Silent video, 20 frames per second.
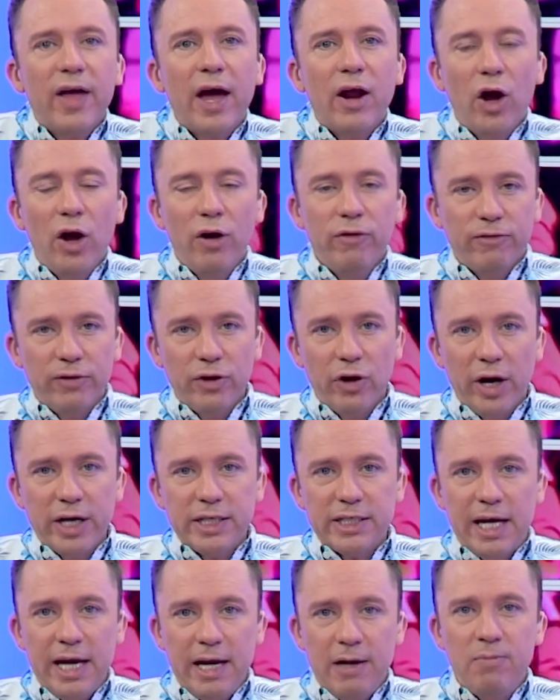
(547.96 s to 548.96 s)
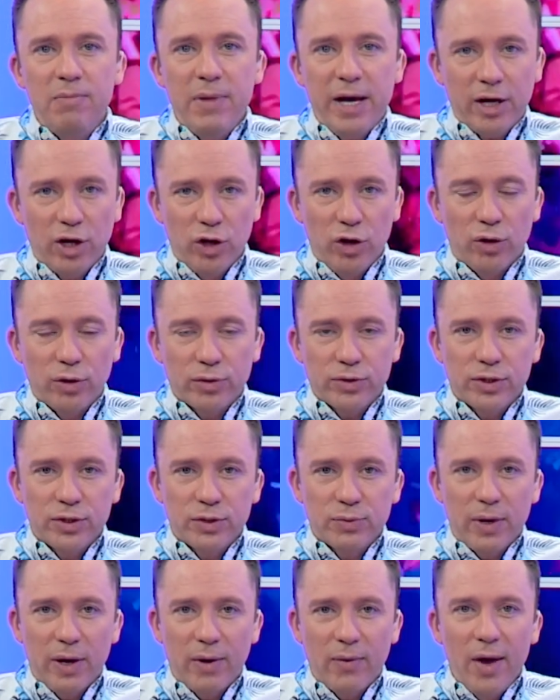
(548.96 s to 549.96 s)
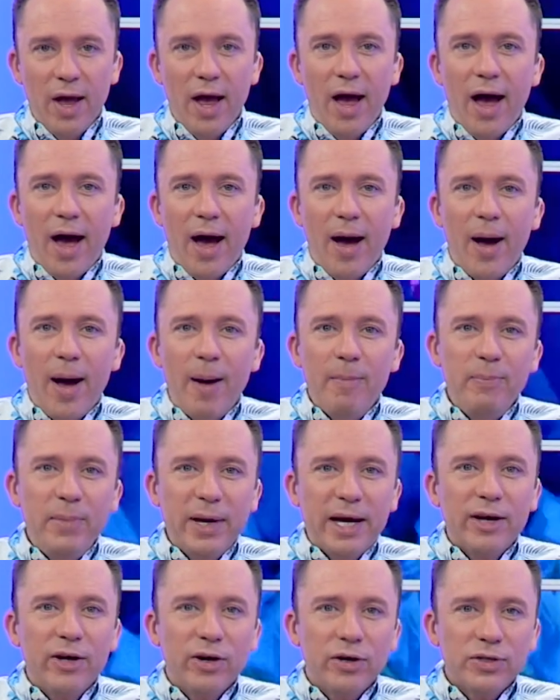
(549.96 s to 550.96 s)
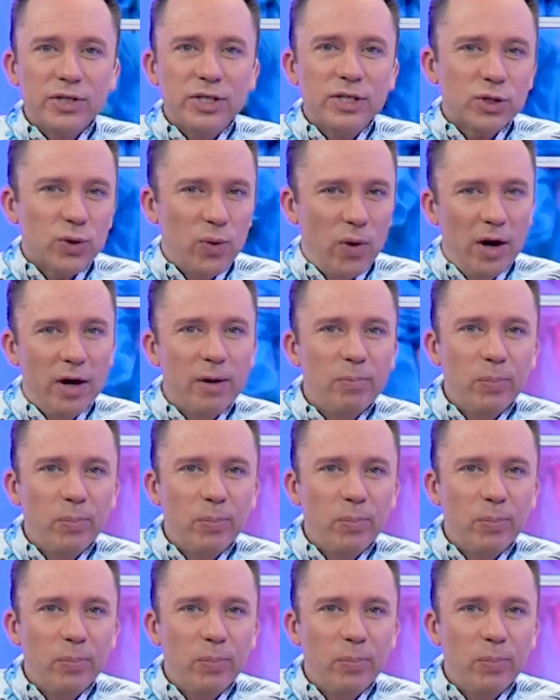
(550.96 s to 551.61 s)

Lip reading: that overnight in Mykonos as well. And Mykonos is quite a